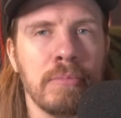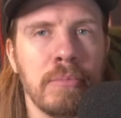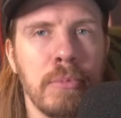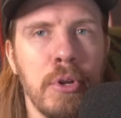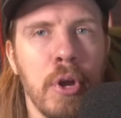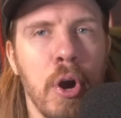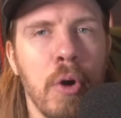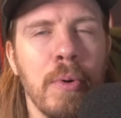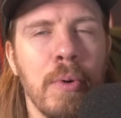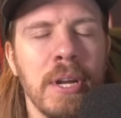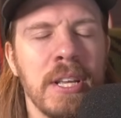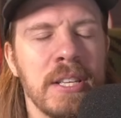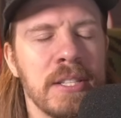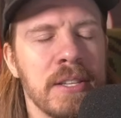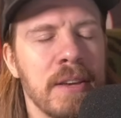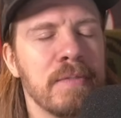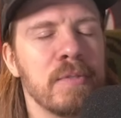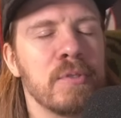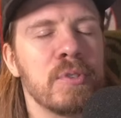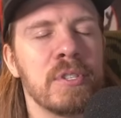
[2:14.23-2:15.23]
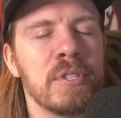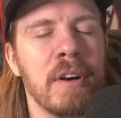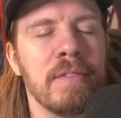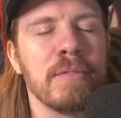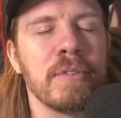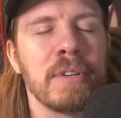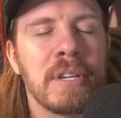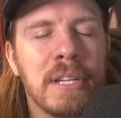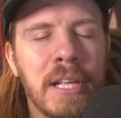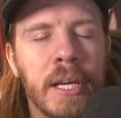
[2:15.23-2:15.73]
No one has ever
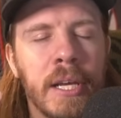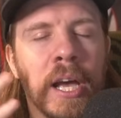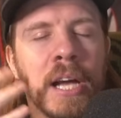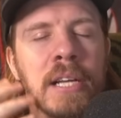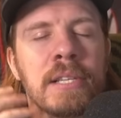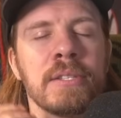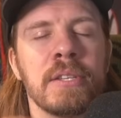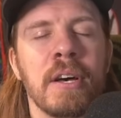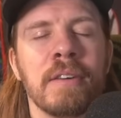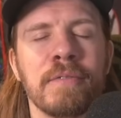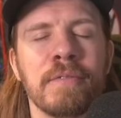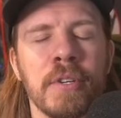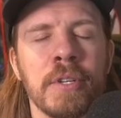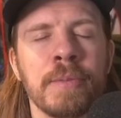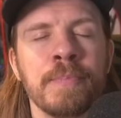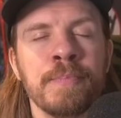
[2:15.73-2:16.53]
suffered like I suffer.